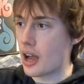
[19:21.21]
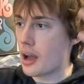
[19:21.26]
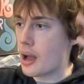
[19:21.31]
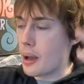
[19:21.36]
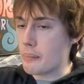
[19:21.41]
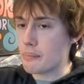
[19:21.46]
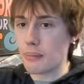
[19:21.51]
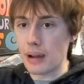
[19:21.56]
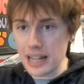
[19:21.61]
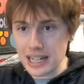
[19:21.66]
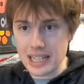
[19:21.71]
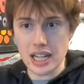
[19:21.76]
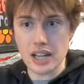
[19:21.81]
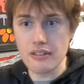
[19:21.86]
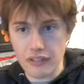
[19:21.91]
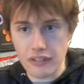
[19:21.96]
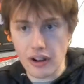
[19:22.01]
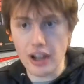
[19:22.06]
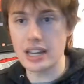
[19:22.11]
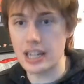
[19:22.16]
mighty
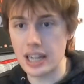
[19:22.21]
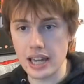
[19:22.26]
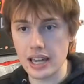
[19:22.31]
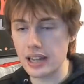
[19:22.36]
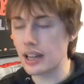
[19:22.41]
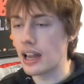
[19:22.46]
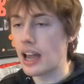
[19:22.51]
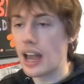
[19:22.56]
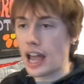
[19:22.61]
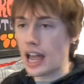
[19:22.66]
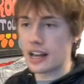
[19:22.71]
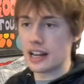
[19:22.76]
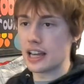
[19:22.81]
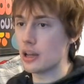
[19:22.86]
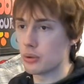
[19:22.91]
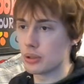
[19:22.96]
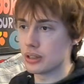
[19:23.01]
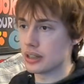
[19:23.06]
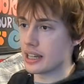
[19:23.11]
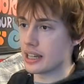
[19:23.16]
Viking, and he
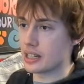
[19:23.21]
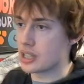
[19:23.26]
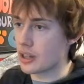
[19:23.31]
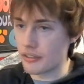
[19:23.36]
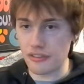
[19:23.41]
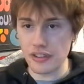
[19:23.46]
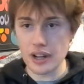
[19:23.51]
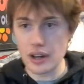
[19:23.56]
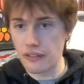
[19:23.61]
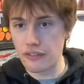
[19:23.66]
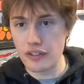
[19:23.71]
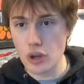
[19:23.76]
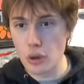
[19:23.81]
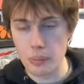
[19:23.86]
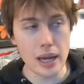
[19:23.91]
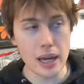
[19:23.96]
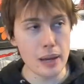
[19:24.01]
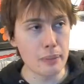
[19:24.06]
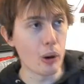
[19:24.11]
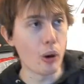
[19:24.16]
would, like, defeat a few
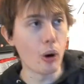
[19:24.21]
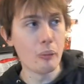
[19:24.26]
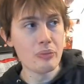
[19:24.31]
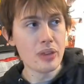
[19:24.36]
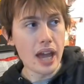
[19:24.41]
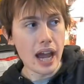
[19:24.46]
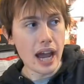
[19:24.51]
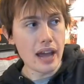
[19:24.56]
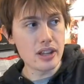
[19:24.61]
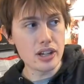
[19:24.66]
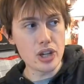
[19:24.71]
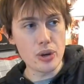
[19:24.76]
people, and then you